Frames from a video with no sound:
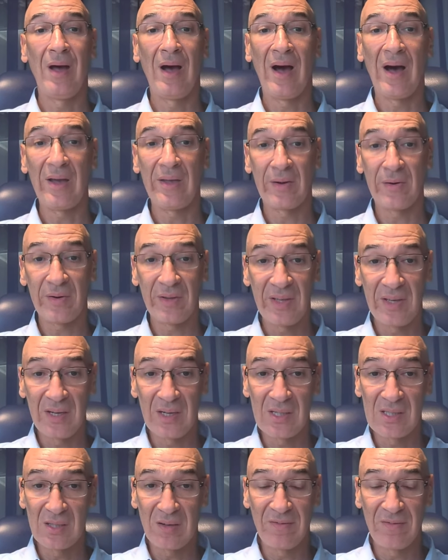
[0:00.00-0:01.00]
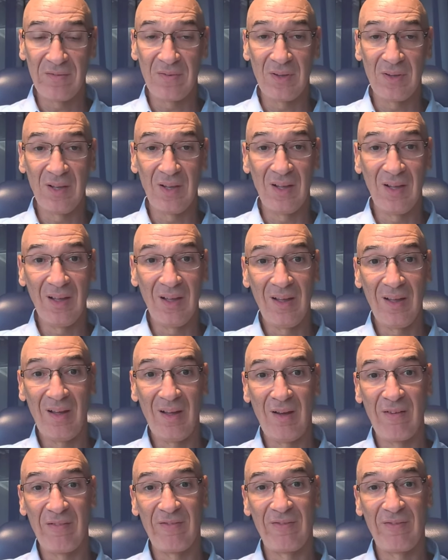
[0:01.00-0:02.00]
higher yields
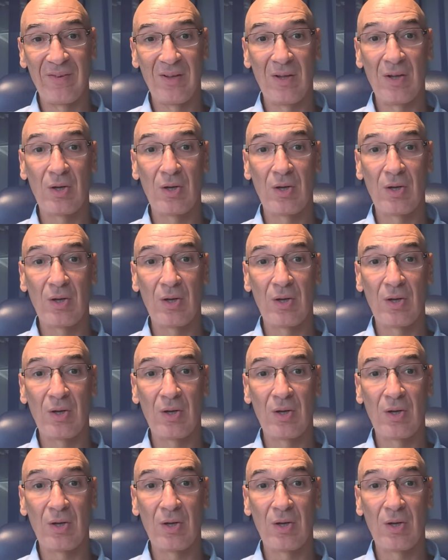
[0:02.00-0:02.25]
of